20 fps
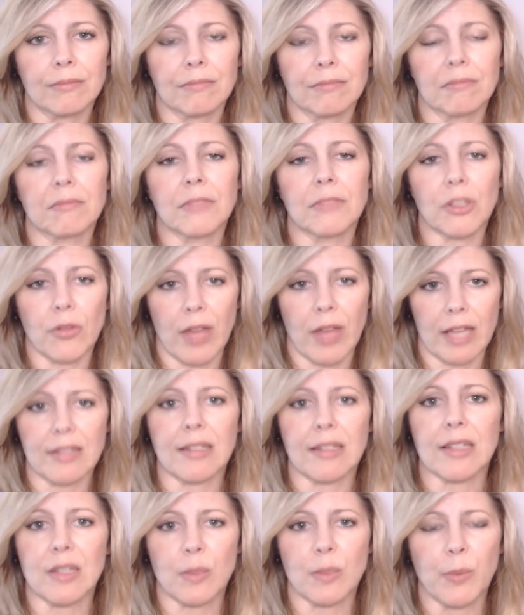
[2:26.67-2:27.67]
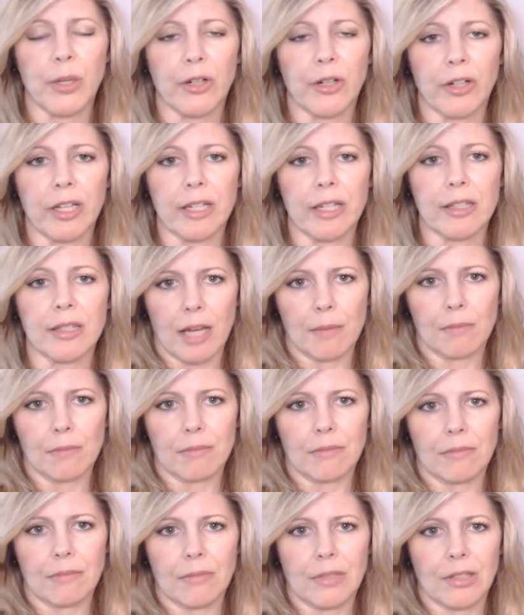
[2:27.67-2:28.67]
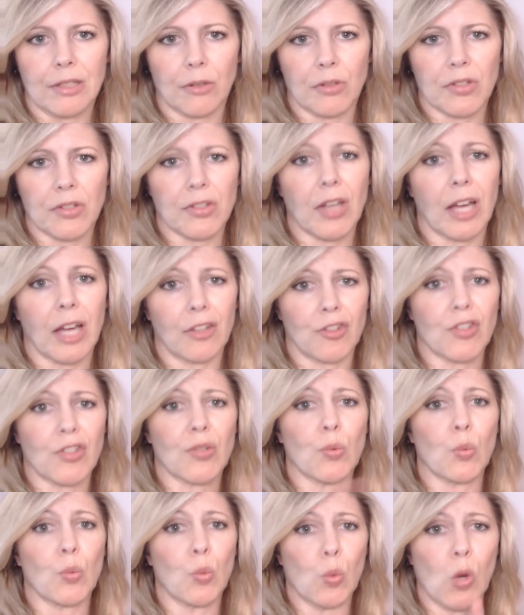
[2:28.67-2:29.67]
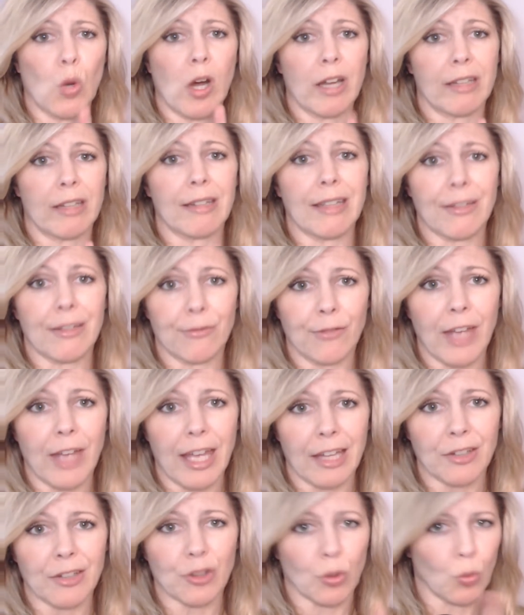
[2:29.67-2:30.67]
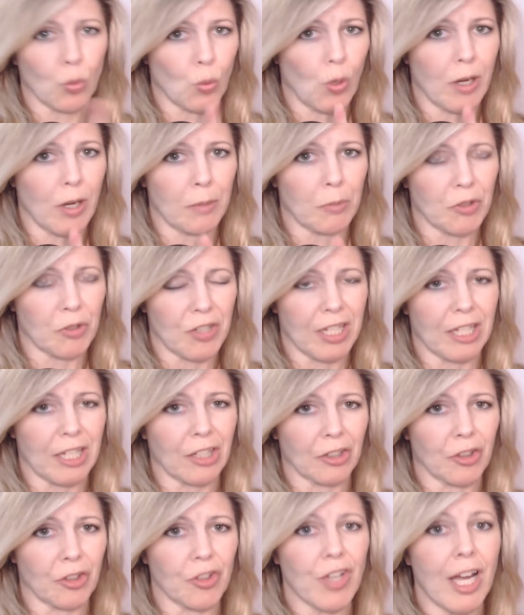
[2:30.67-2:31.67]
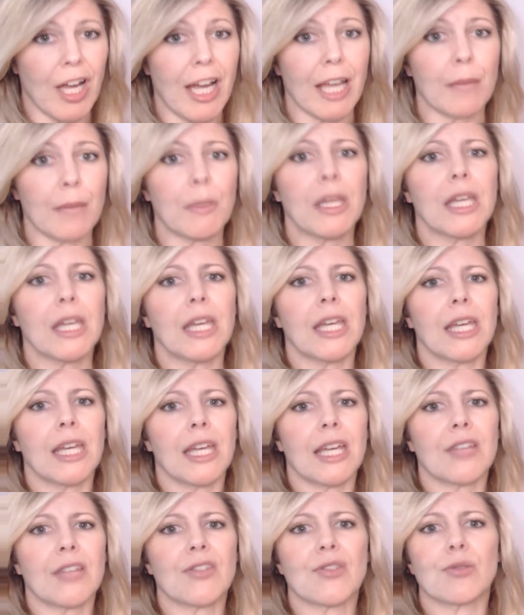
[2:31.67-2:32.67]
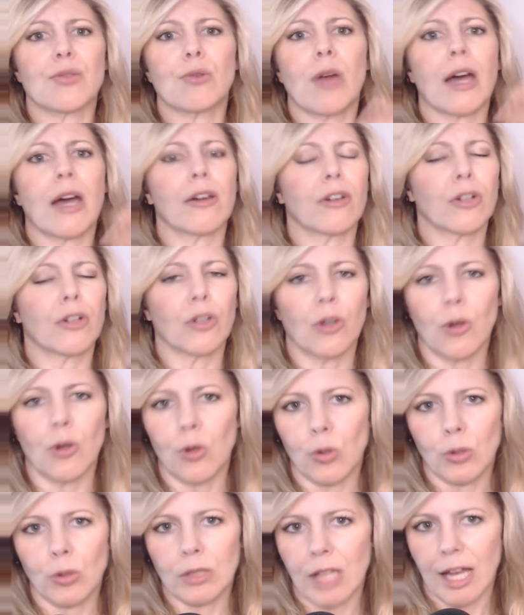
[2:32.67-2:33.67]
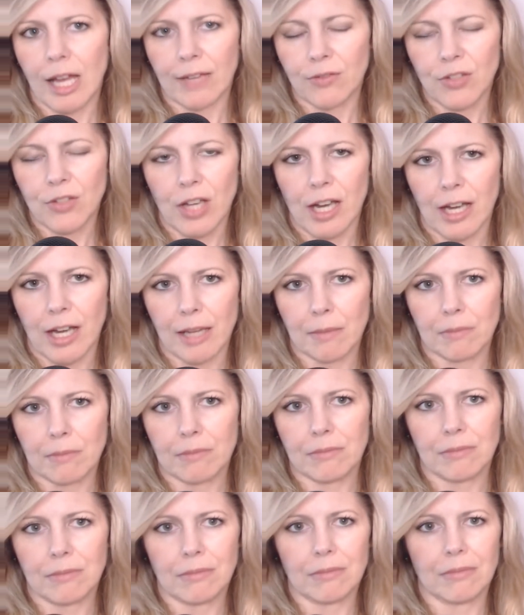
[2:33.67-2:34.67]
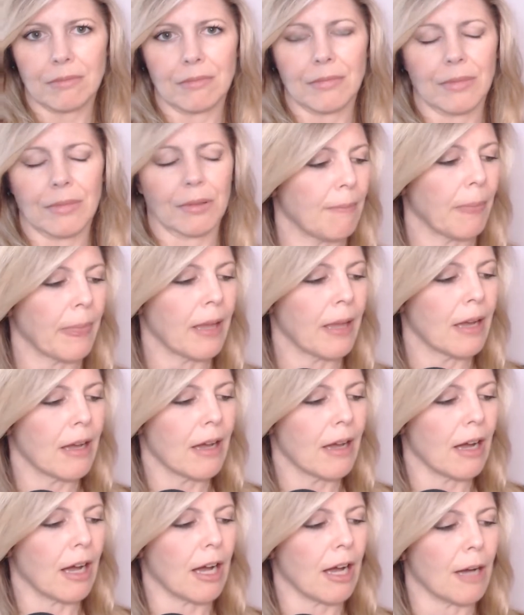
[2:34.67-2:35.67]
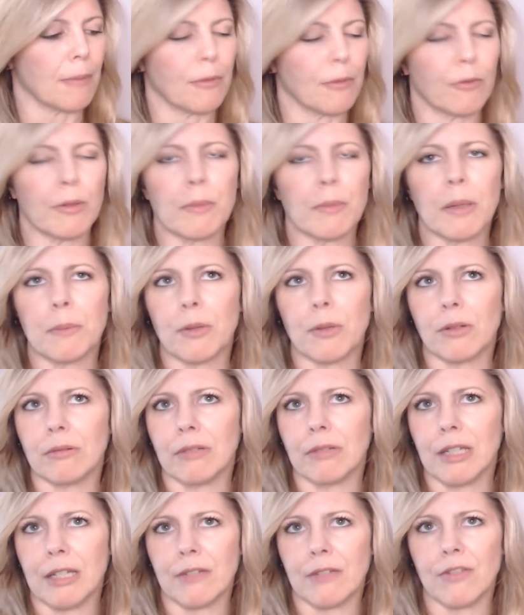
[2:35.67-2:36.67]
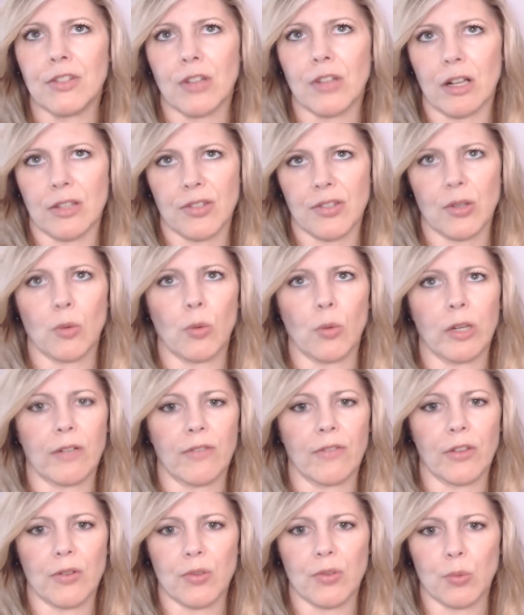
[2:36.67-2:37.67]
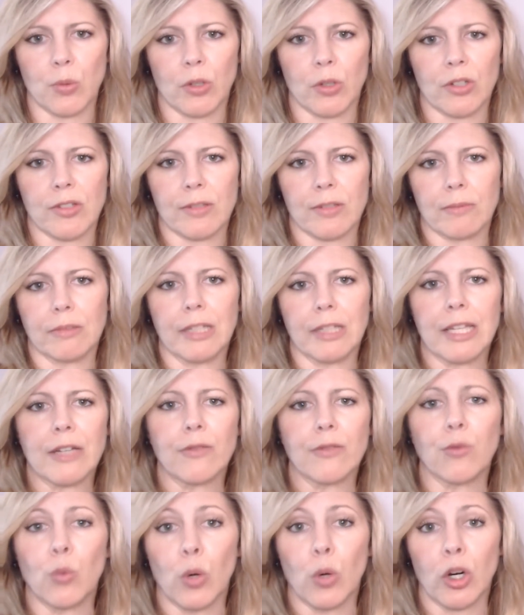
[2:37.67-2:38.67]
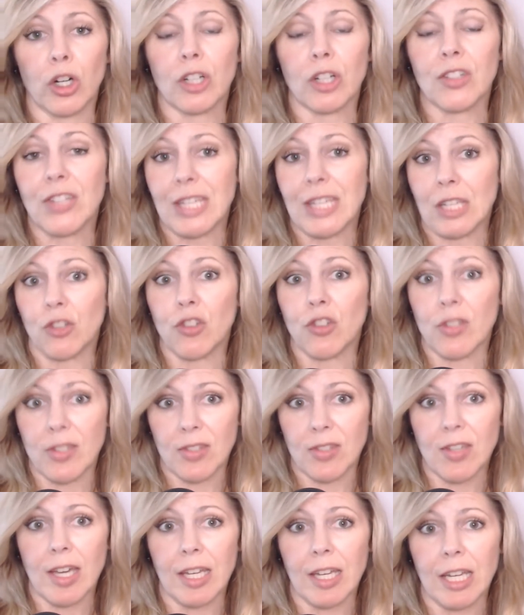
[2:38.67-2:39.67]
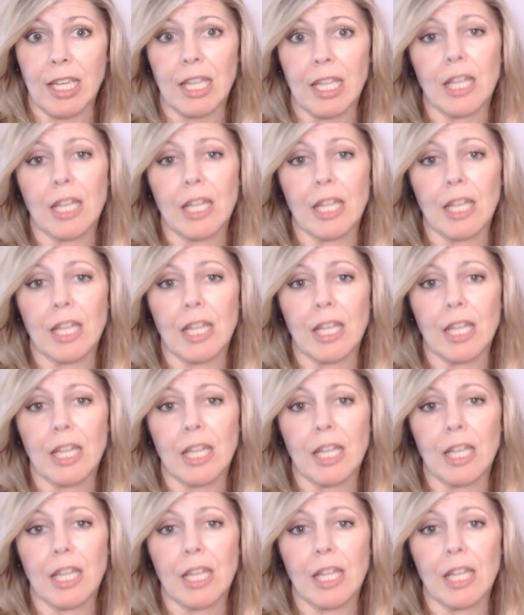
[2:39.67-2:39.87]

So that's experience. So it's not just one event or one particular time. It's throughout her whole lifetime. Remember, live is also one of those words, live, work, teach, and study,